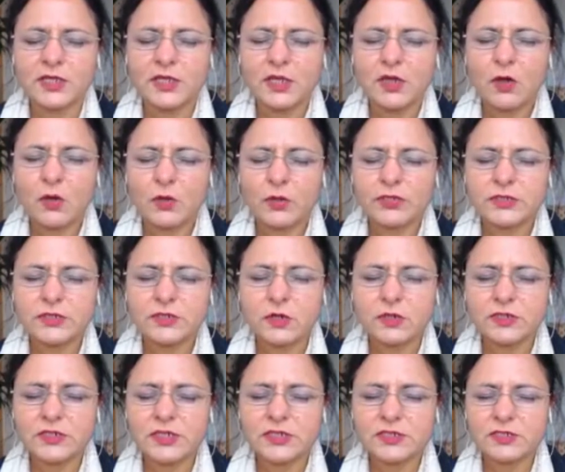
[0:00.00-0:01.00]
or it's not
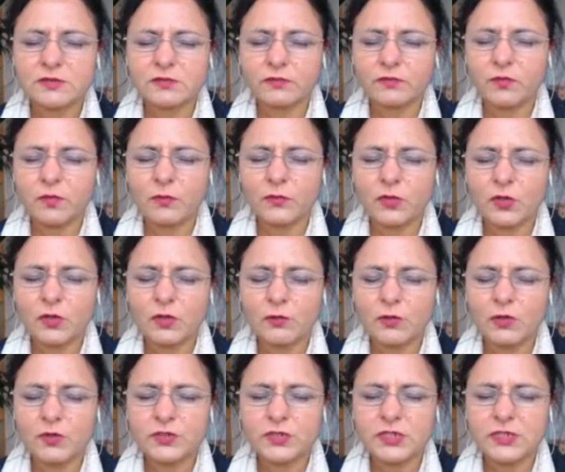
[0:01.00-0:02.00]
just from your
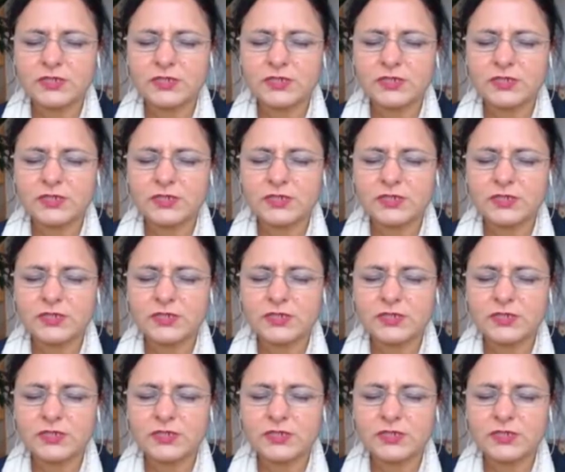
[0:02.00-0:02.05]
emotions.